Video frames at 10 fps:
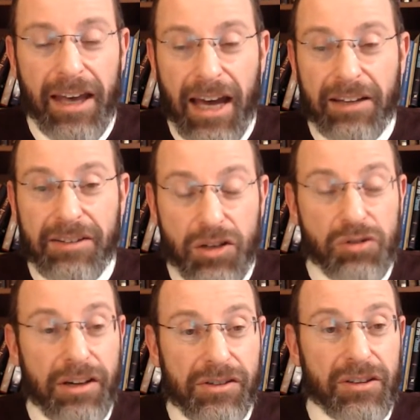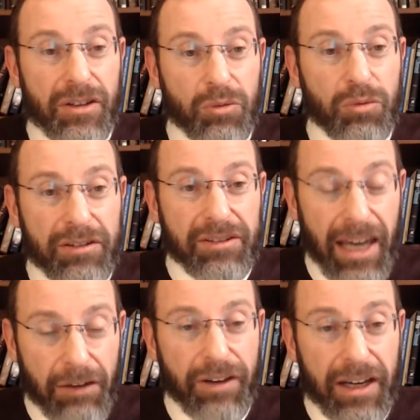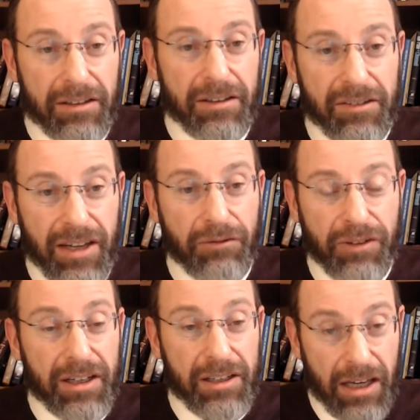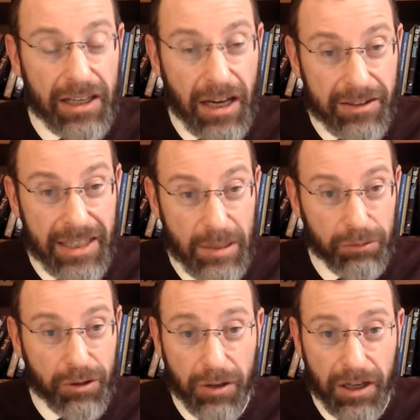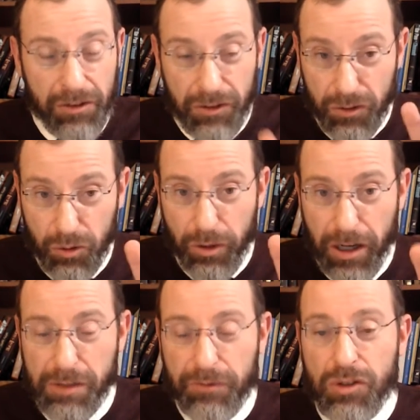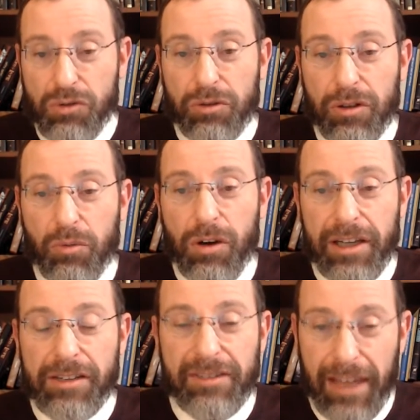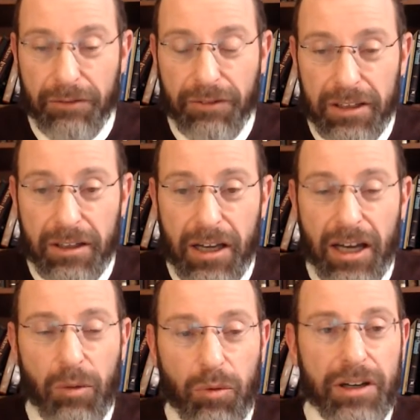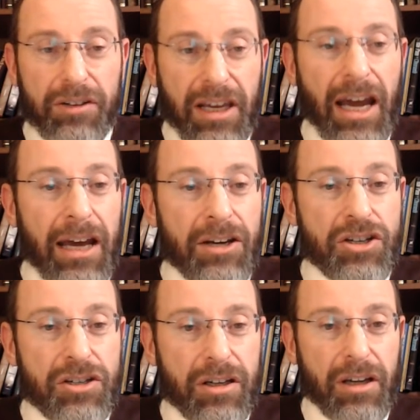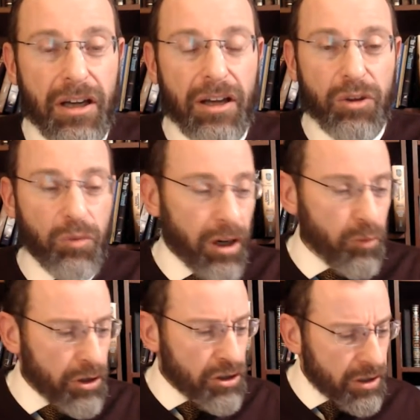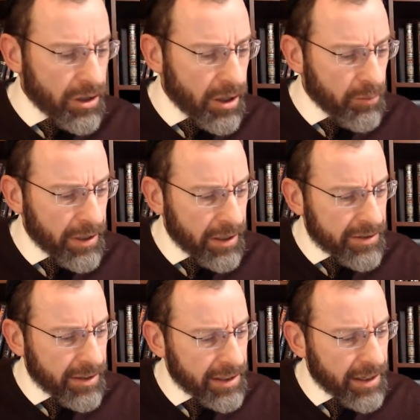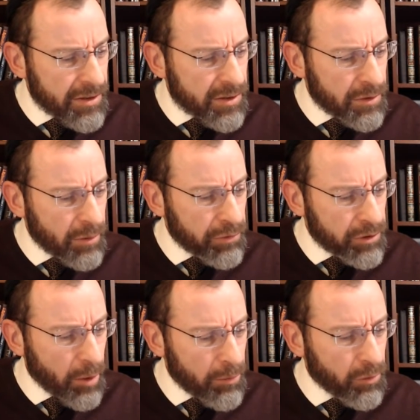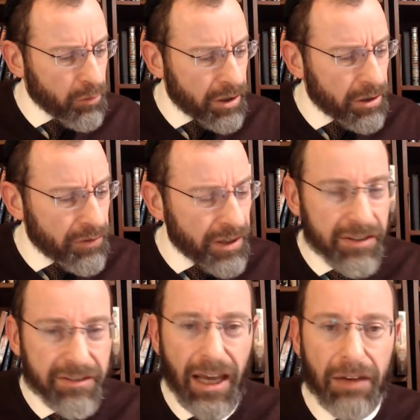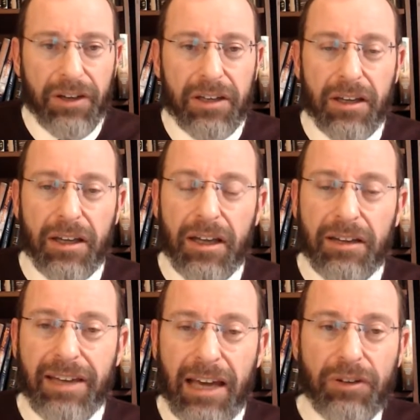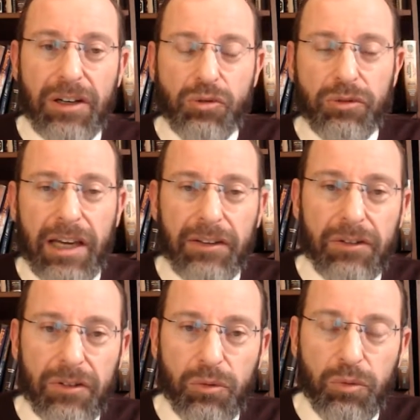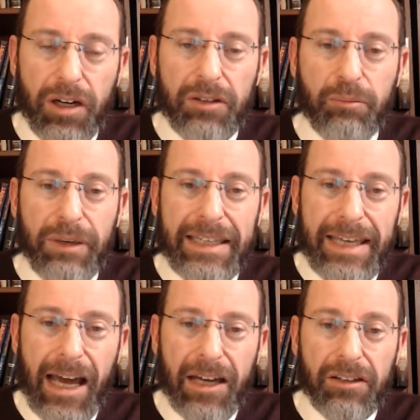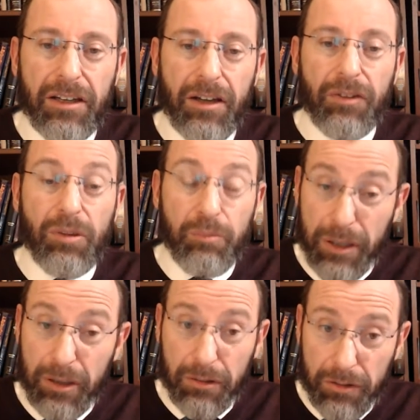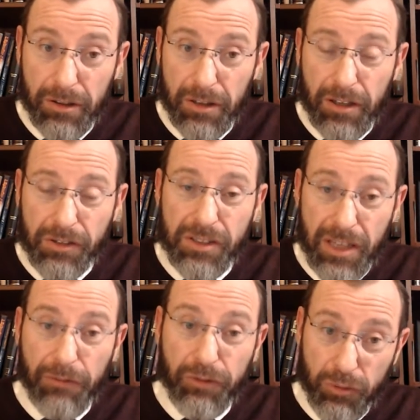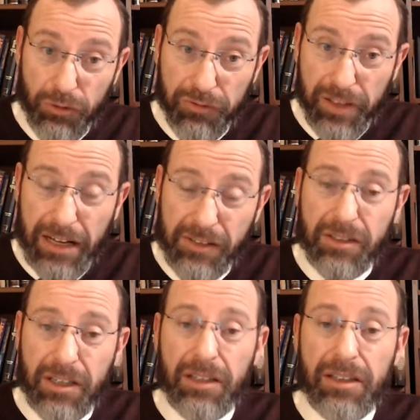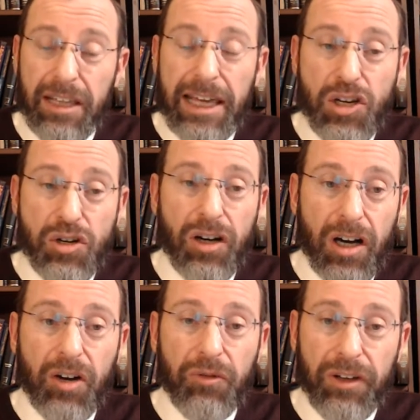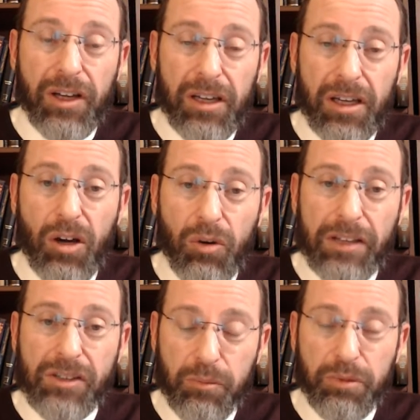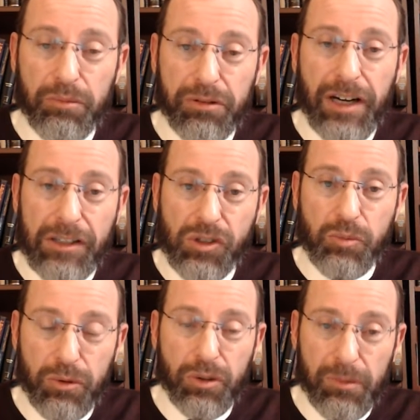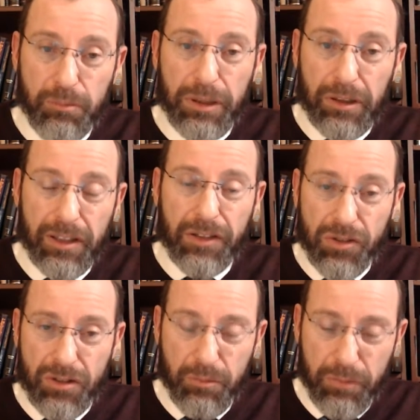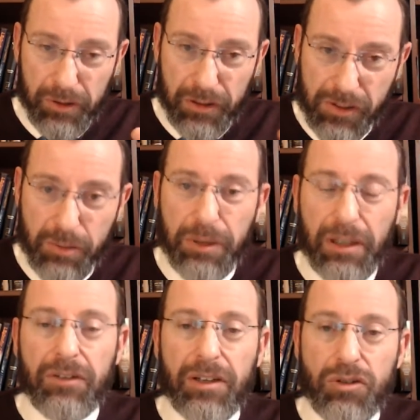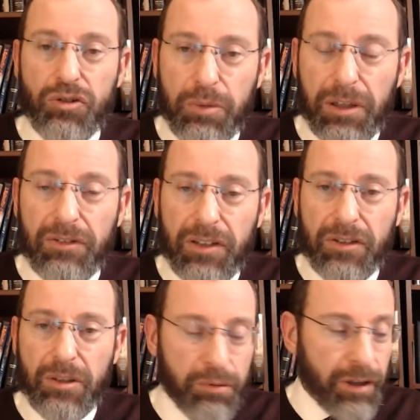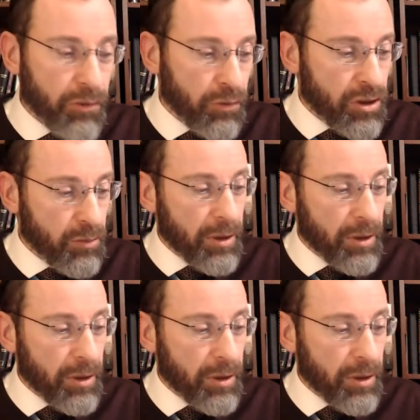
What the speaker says: And it's interesting that the word teven as Hebrew, there's two words for straw. One is teven and one is kash. The word which appears, I think it's the predominant word over here, is teven. Teven is related to the word binyan, to build. So therefore it reflects the nature of, it provides support and building stability and durability to the bricks which is being